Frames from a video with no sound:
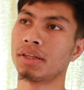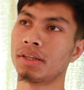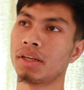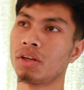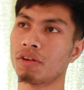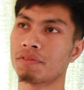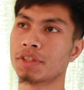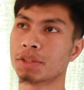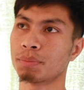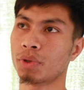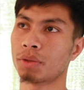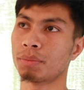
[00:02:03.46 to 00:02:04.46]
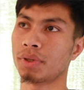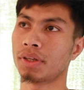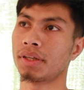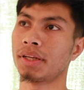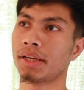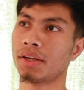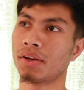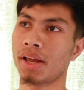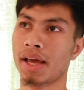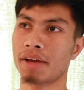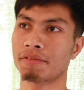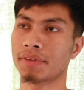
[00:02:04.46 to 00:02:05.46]
they love the sport, but they don't
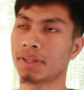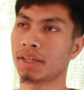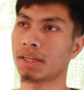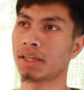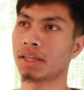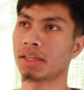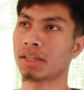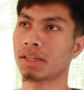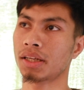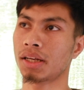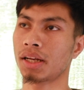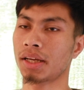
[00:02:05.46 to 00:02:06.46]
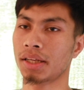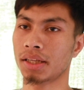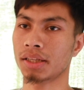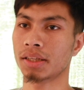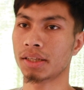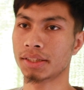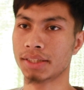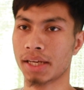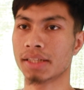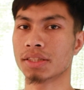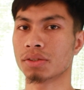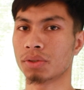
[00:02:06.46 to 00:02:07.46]
have the
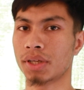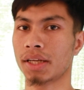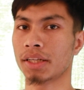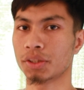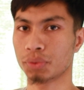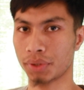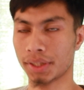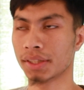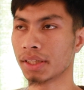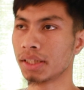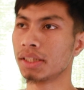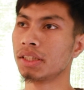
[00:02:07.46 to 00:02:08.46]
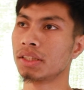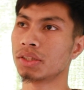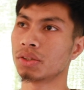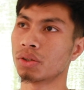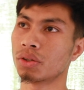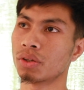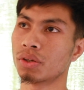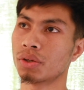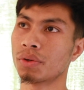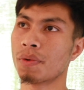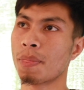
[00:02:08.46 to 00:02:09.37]
chance to get into it. So